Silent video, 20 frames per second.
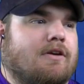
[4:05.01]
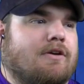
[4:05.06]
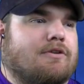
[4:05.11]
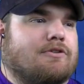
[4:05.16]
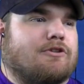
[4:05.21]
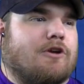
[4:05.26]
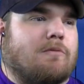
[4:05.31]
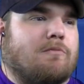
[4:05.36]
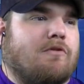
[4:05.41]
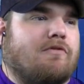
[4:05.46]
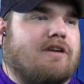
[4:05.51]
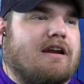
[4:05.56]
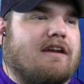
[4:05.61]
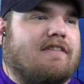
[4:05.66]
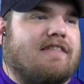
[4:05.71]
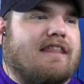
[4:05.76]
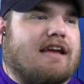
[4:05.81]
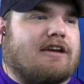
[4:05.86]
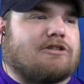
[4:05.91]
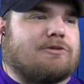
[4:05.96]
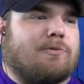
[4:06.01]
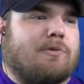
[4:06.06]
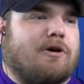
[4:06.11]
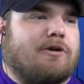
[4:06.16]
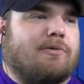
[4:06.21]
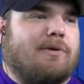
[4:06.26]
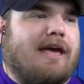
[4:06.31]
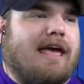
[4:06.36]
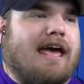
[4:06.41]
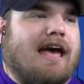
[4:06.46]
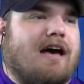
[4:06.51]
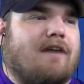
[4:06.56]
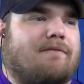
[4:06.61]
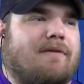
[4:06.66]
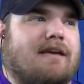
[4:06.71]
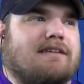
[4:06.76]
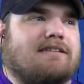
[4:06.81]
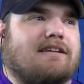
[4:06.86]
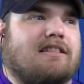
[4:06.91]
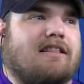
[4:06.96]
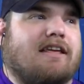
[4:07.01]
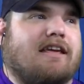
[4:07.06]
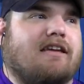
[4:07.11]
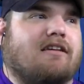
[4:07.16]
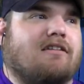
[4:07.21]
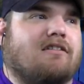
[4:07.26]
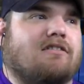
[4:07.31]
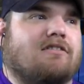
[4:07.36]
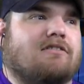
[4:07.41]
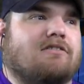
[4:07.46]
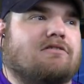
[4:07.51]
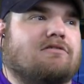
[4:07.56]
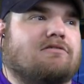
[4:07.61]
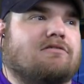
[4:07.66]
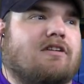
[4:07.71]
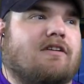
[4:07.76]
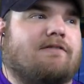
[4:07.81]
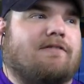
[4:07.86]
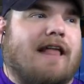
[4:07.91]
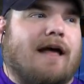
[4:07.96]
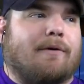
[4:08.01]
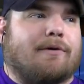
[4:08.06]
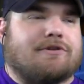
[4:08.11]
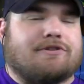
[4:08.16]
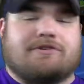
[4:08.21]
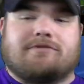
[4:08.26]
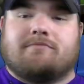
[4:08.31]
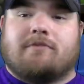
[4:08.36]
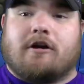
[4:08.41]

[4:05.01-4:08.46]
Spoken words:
So moving on to the next one, we have basically flowers.